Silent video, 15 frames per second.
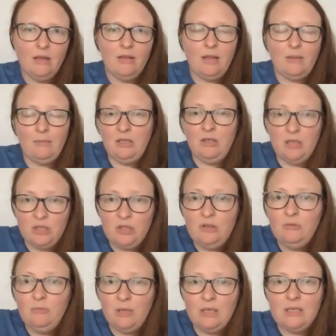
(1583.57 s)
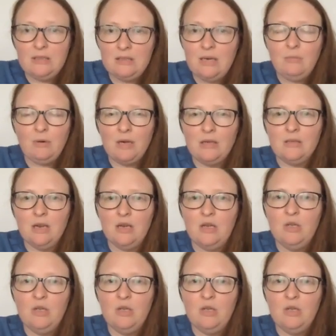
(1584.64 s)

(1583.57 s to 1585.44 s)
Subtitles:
because you've been a state president,